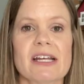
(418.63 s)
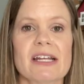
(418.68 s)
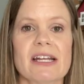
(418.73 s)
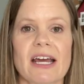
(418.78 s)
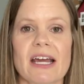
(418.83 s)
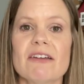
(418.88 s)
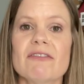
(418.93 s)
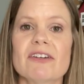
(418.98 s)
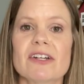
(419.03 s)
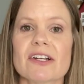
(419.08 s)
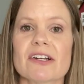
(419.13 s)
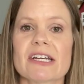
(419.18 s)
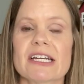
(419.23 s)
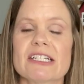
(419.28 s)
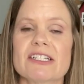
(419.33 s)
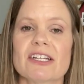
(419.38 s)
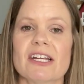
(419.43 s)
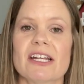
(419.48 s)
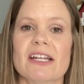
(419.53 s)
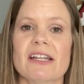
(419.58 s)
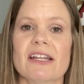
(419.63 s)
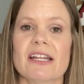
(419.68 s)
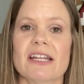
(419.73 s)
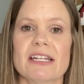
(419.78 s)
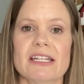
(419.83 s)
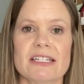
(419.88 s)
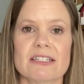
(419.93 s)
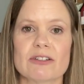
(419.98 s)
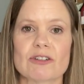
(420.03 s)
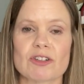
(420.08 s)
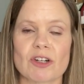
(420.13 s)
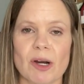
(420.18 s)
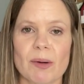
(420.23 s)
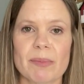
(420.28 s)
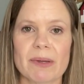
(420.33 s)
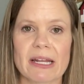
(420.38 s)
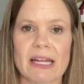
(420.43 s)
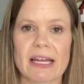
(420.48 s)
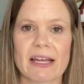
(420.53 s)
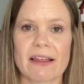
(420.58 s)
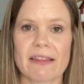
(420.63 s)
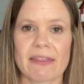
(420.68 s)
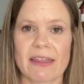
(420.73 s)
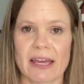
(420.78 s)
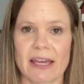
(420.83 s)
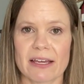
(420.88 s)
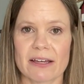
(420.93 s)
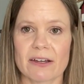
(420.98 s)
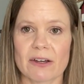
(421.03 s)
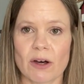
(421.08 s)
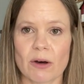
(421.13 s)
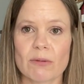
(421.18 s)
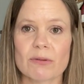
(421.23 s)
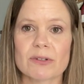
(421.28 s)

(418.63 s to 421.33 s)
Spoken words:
knife in your kitchen that needs sharpening. They go